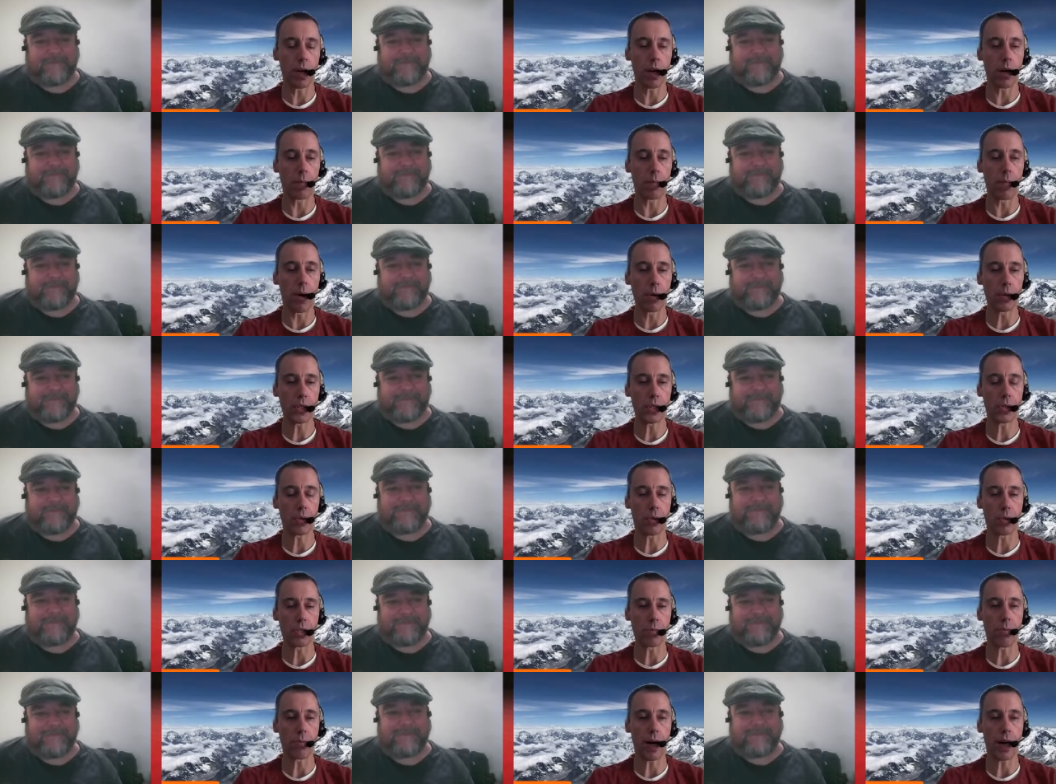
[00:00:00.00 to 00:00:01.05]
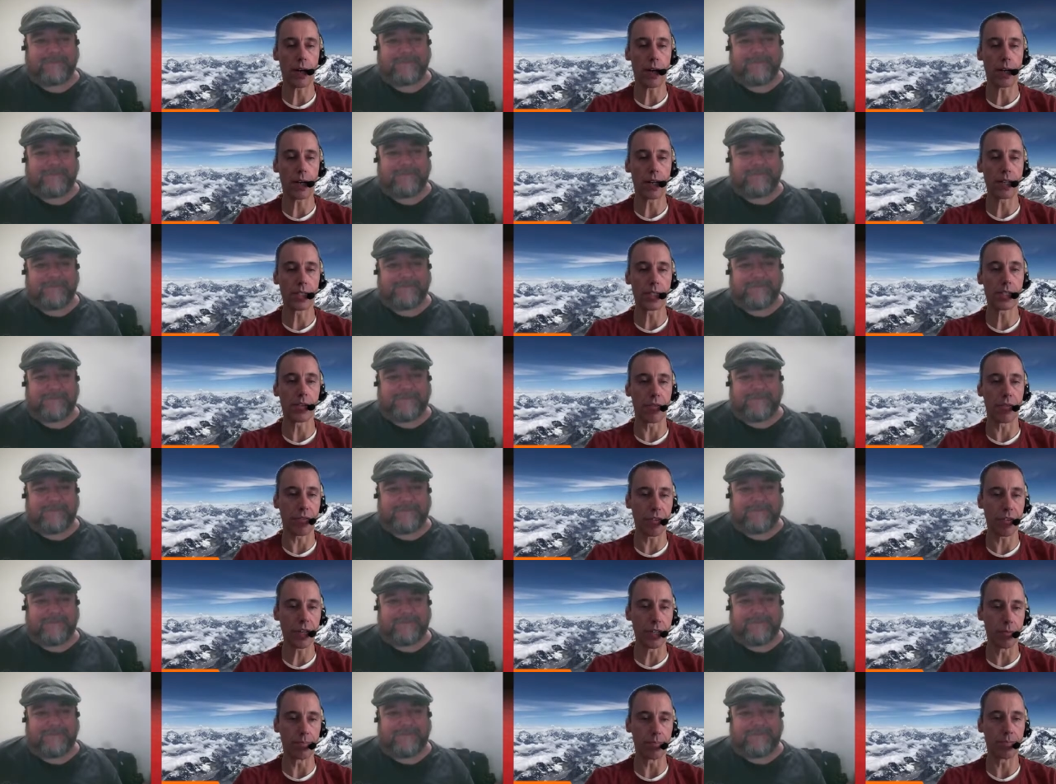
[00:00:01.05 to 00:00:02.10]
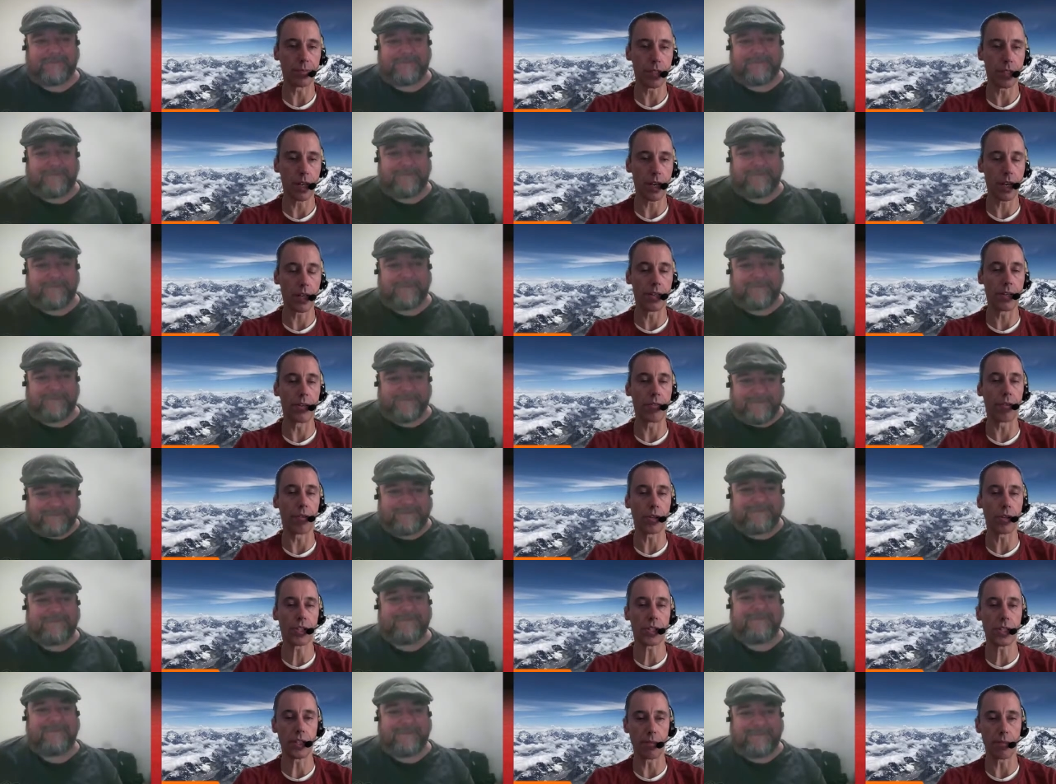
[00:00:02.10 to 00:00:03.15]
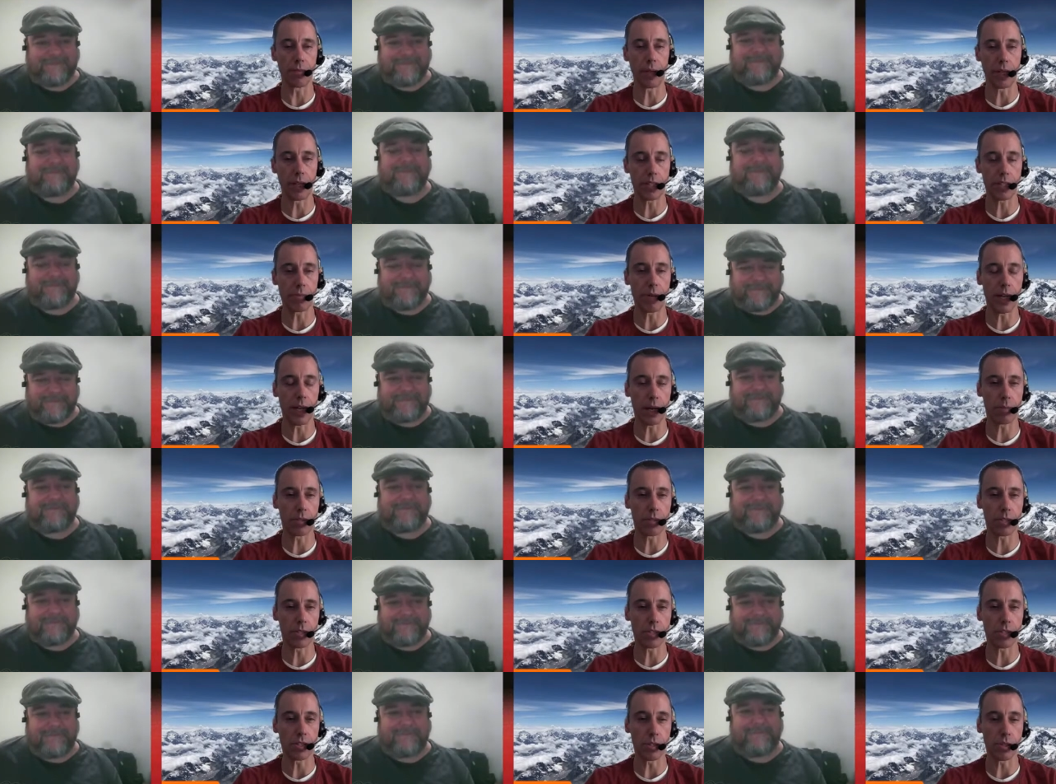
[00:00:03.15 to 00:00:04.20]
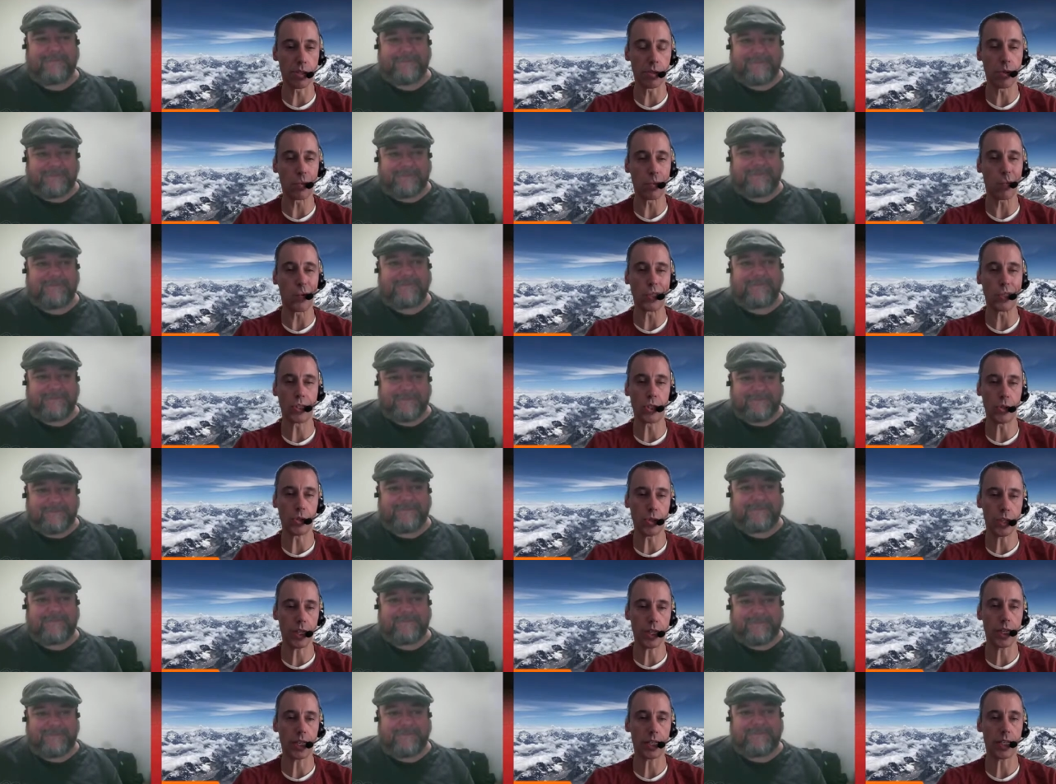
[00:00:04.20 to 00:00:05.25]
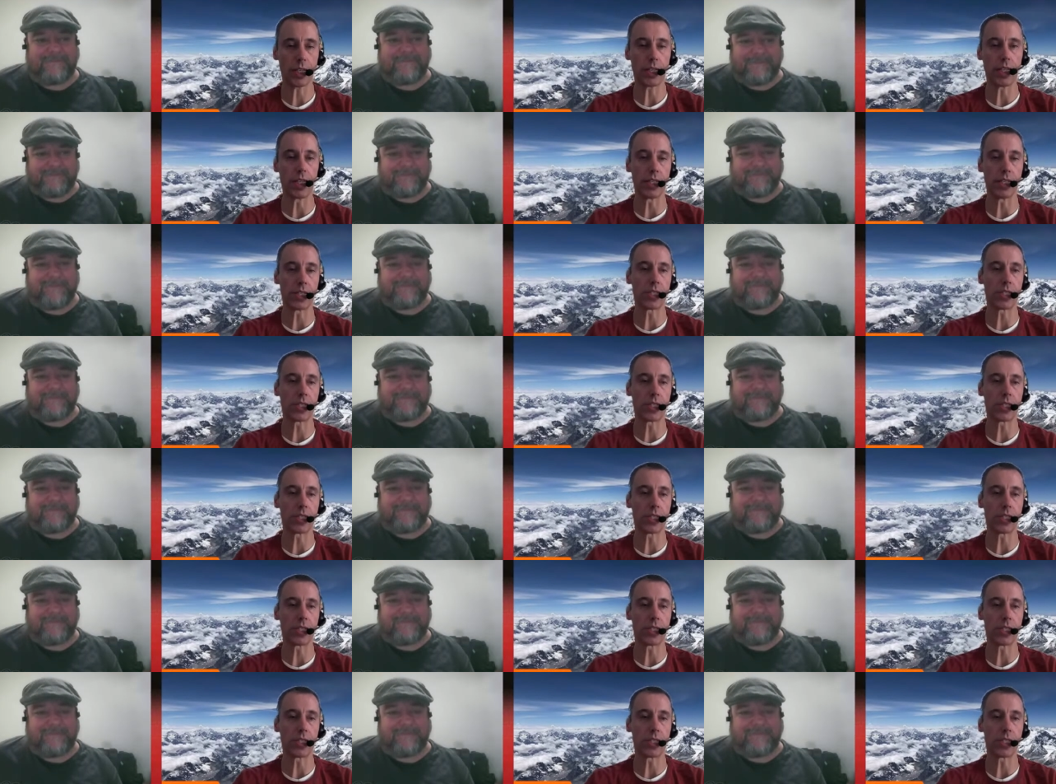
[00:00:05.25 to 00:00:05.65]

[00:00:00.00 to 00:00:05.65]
Speaker 1: most towards about it is the freedom and the diversity of be, to be able to do what you think is